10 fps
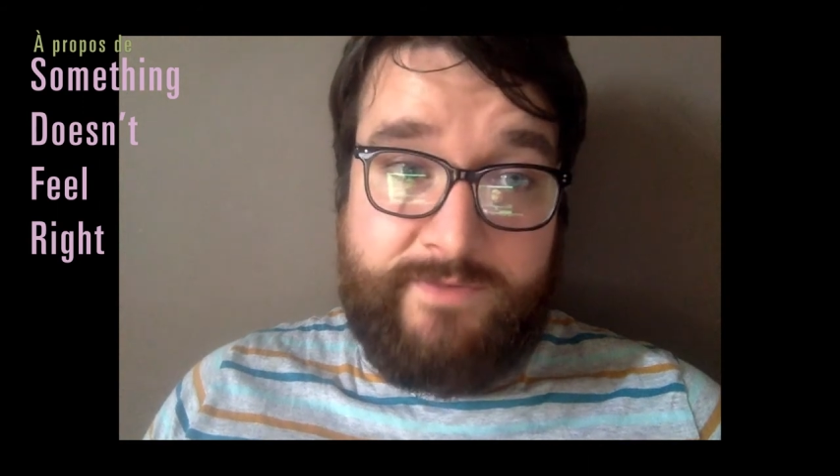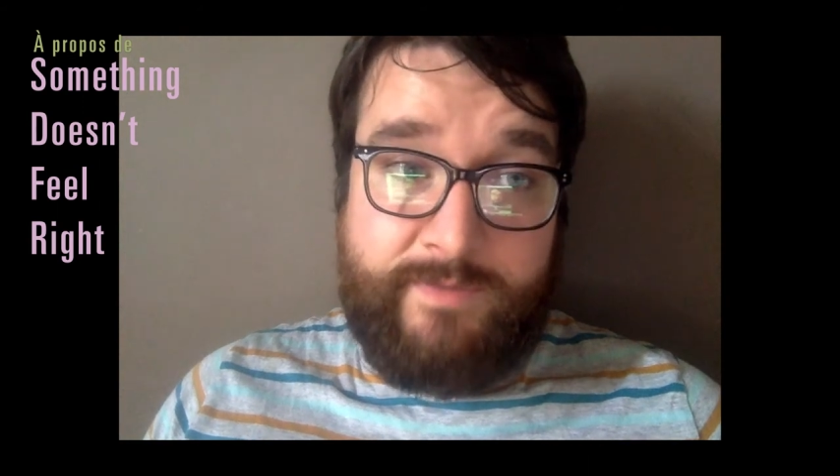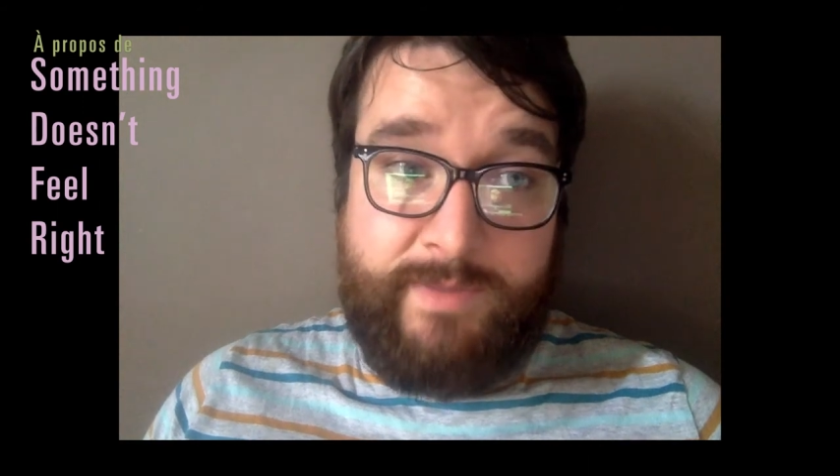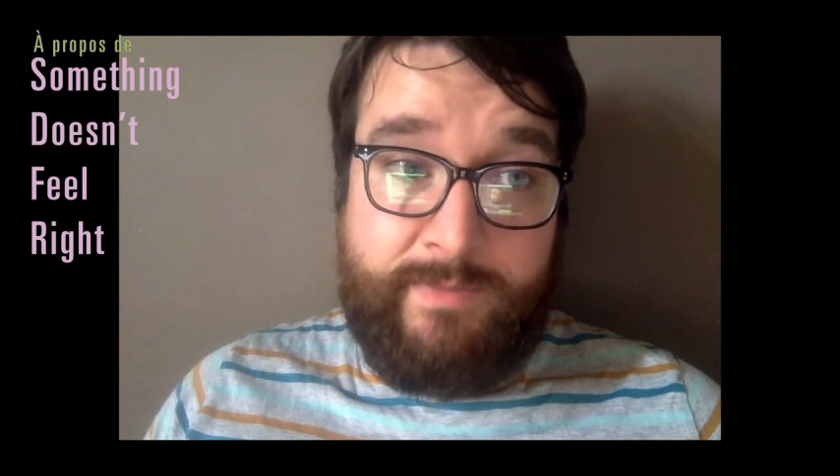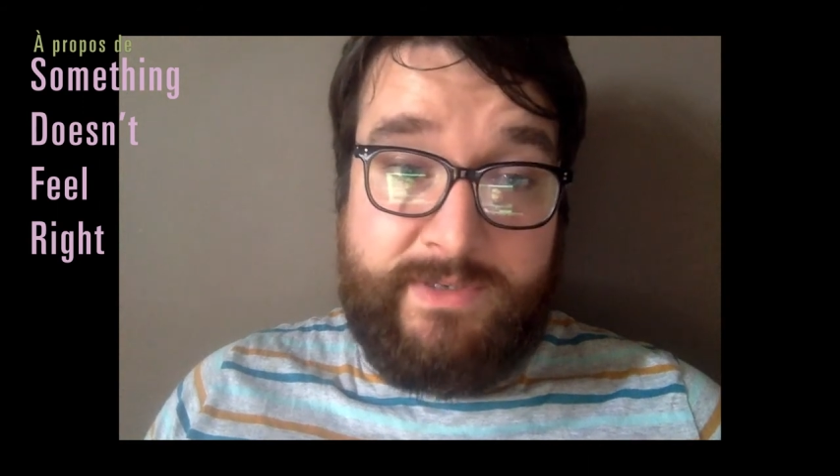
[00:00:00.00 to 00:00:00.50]
for
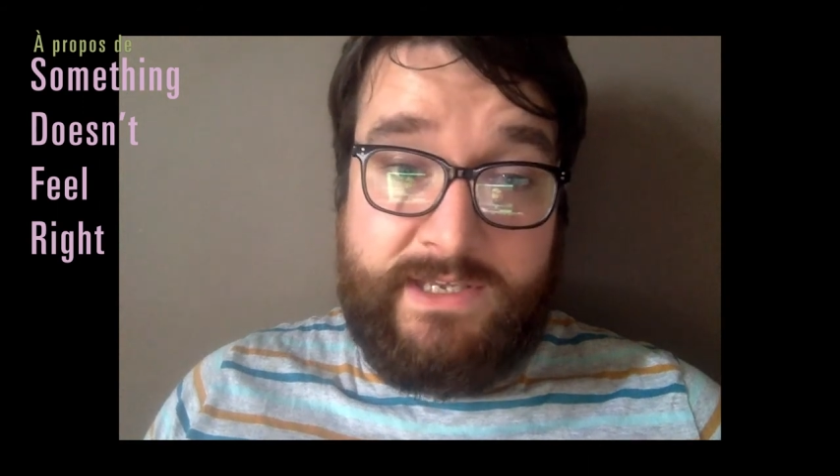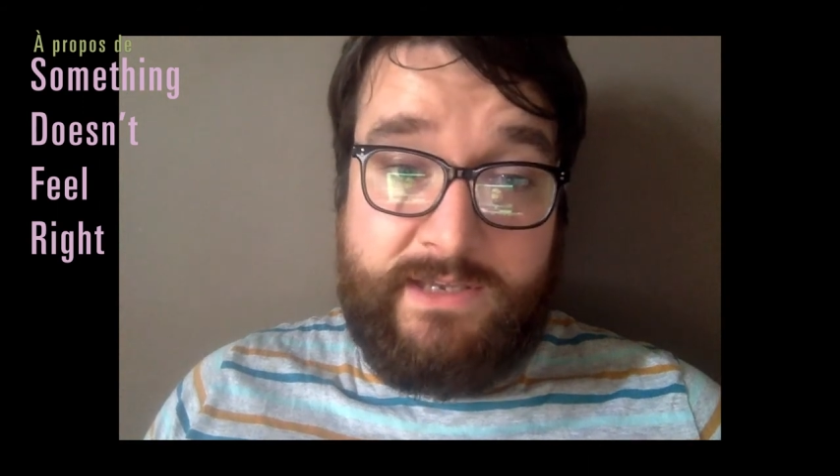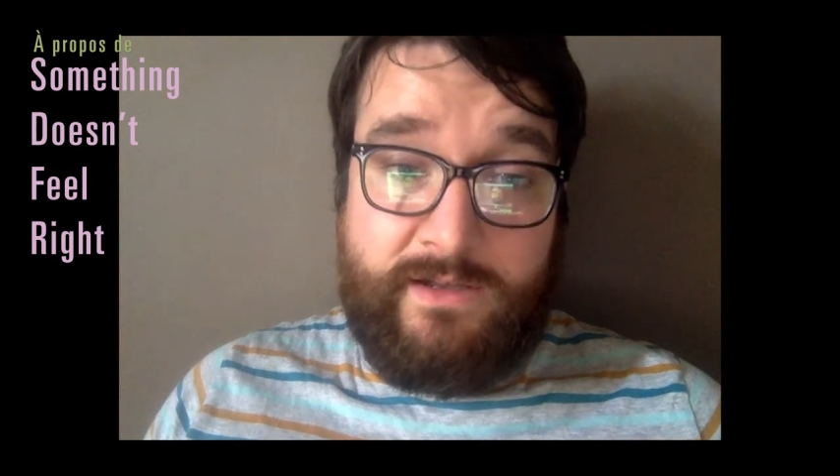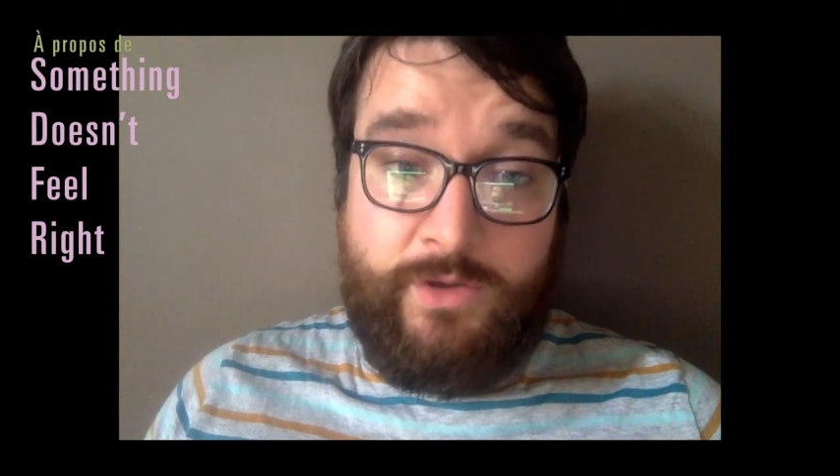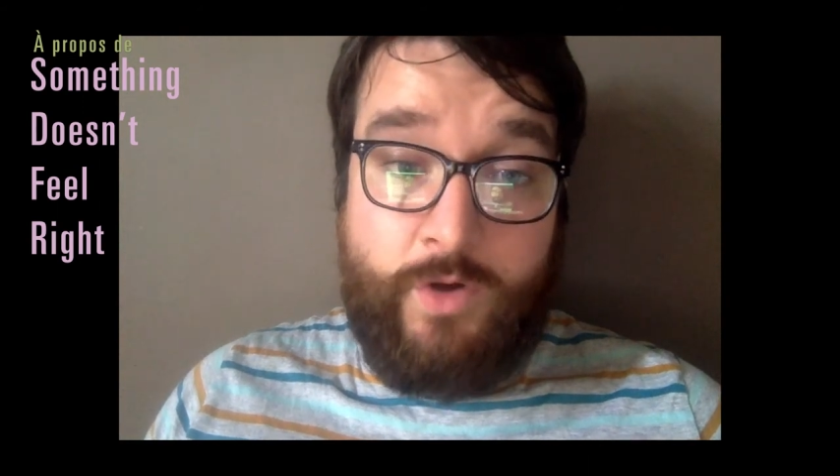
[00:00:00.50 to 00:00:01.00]

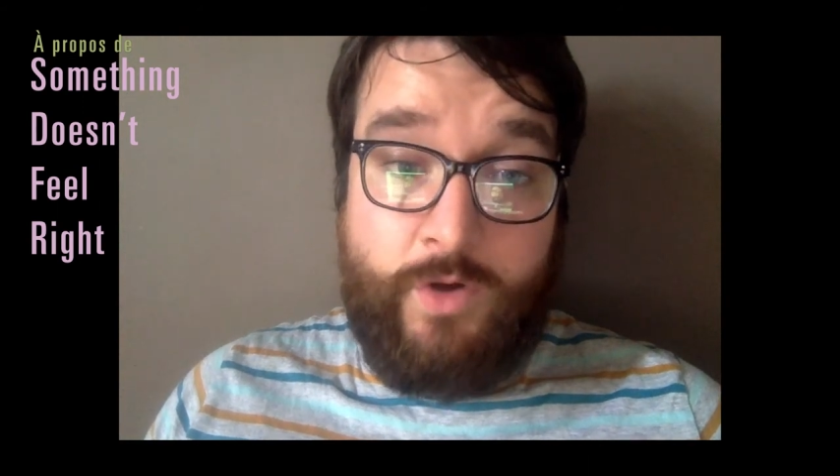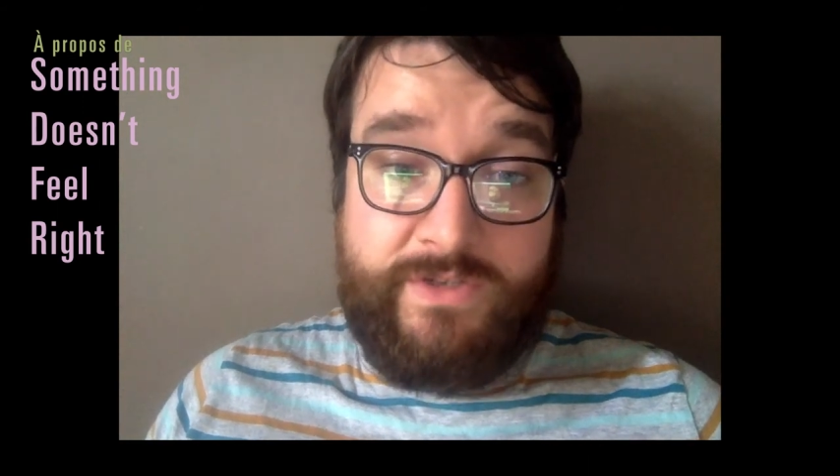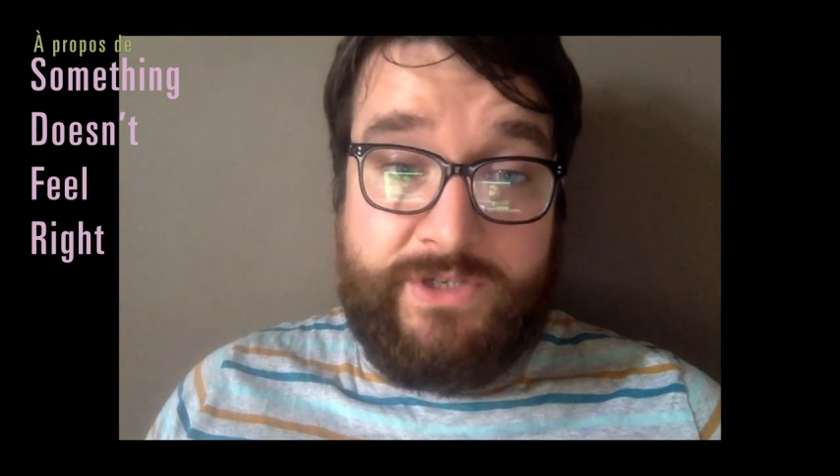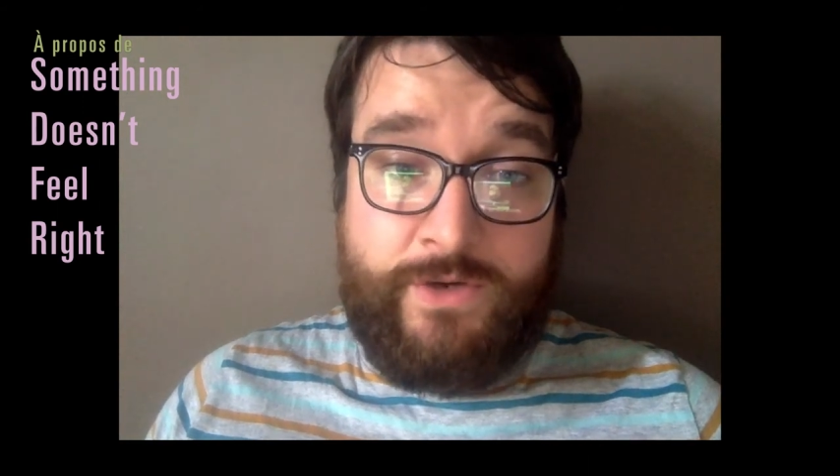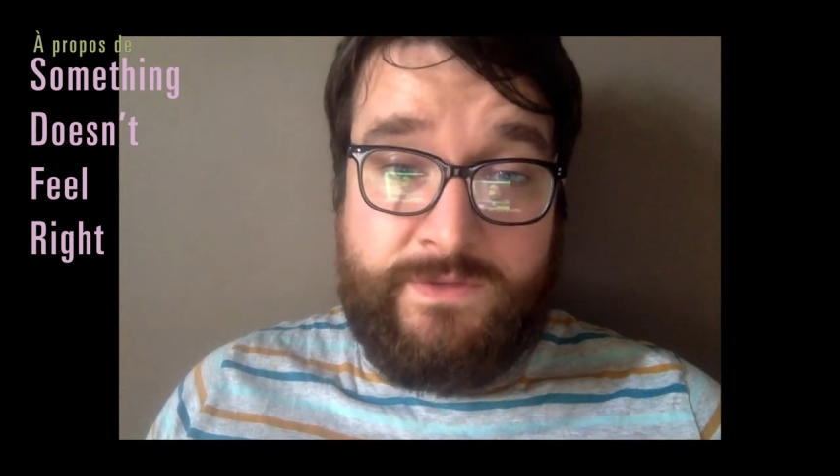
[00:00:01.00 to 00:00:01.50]
BBC called Nova
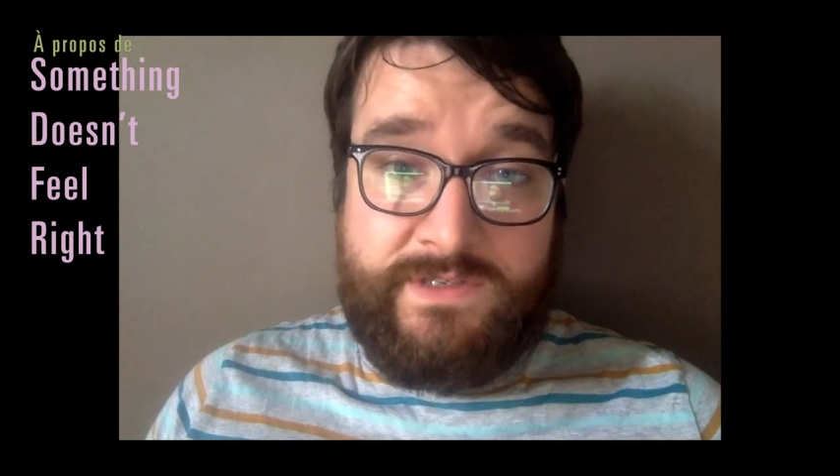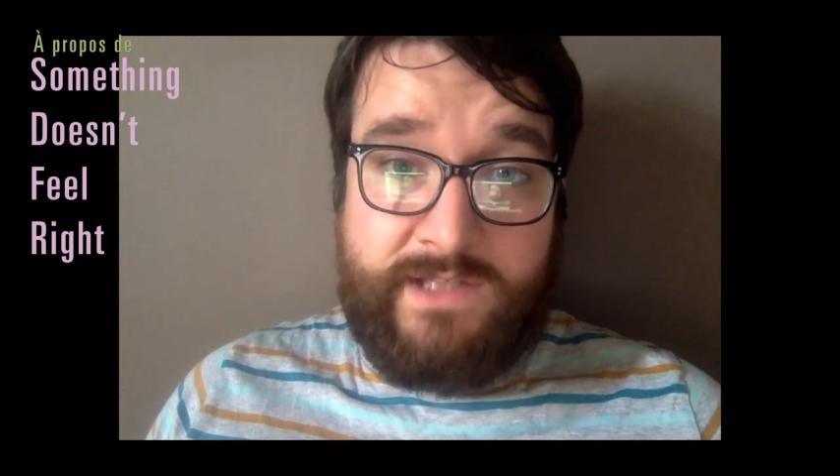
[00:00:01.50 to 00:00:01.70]
Jones.